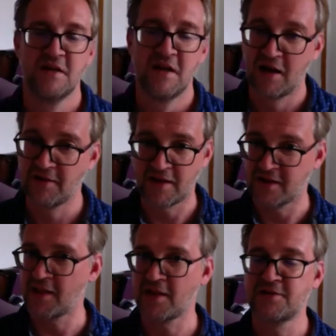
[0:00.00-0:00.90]
Are there
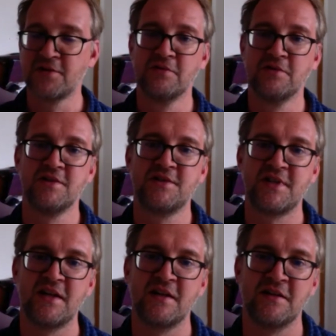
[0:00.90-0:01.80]
any other tools
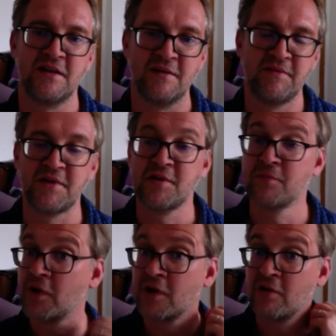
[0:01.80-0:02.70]
that you're
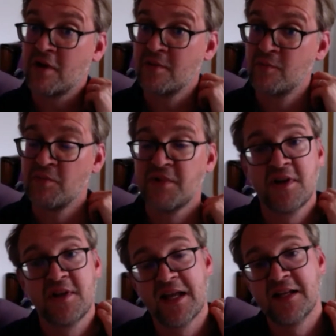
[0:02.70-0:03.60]
working on at the moment?
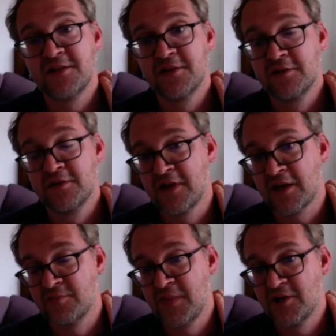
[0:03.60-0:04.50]
Anything else you'd
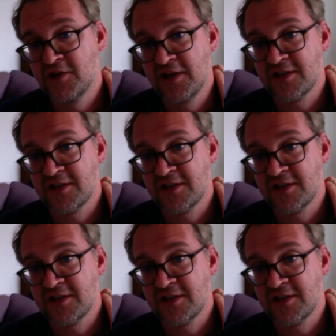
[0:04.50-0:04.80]
like to mention that's